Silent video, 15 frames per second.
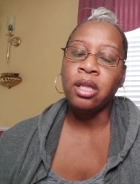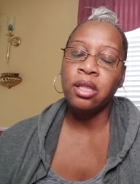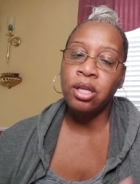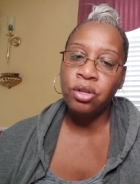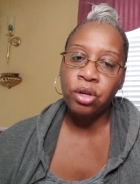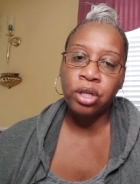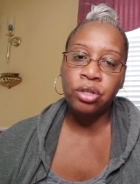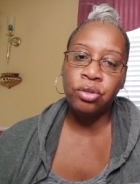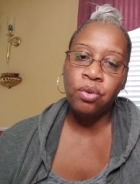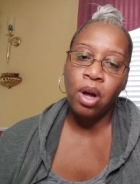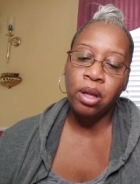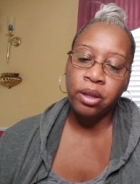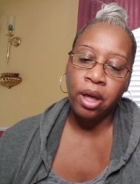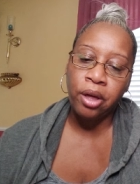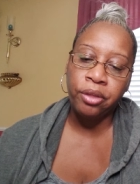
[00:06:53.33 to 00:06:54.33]
then you can do
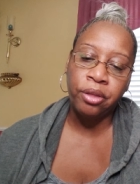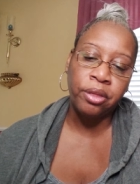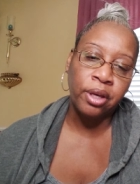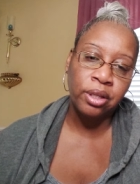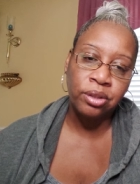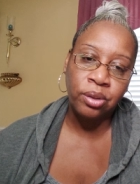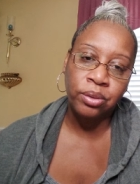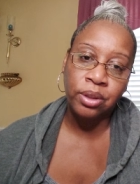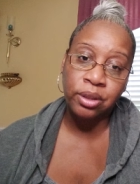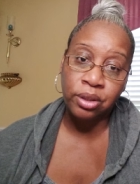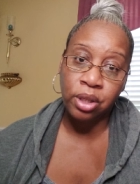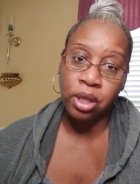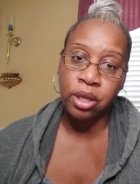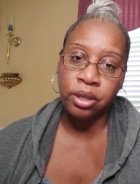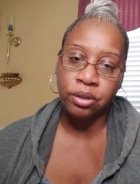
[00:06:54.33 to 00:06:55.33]
all the other things on
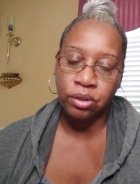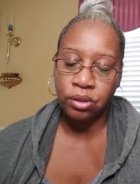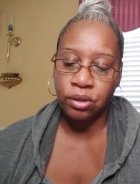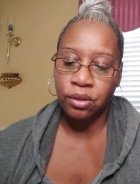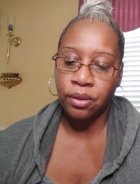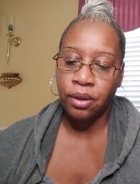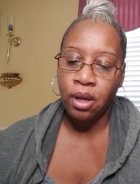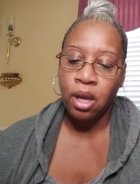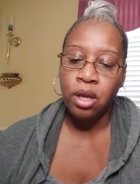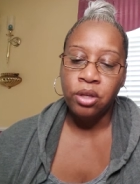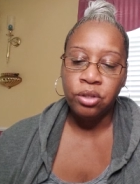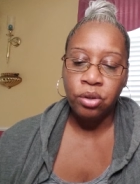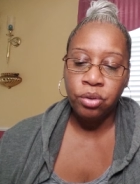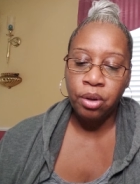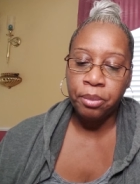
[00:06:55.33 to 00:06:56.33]
this list
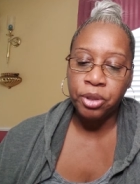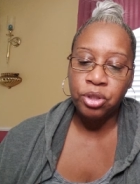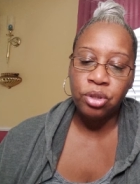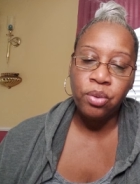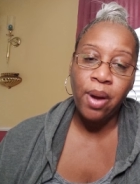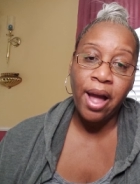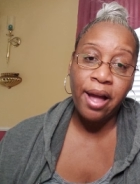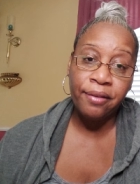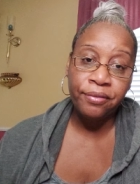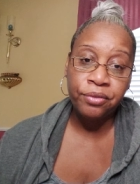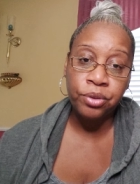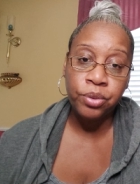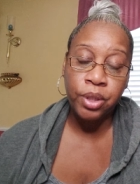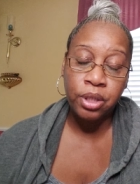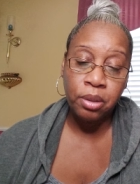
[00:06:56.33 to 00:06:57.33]
so, number two, I have
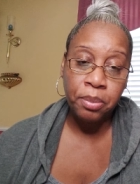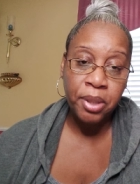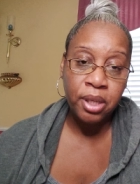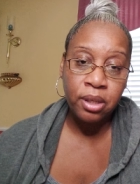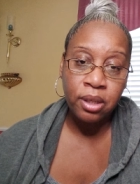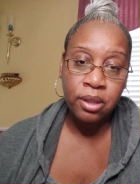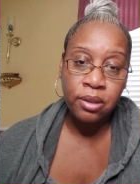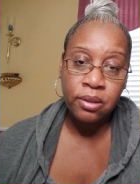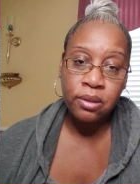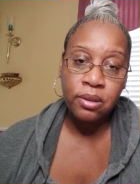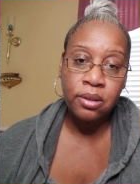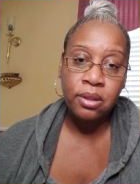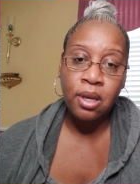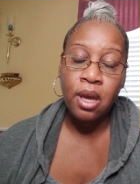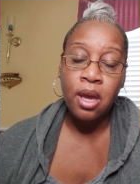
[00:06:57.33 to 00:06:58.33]
food
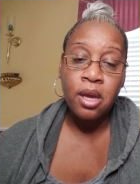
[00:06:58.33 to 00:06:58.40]
independence.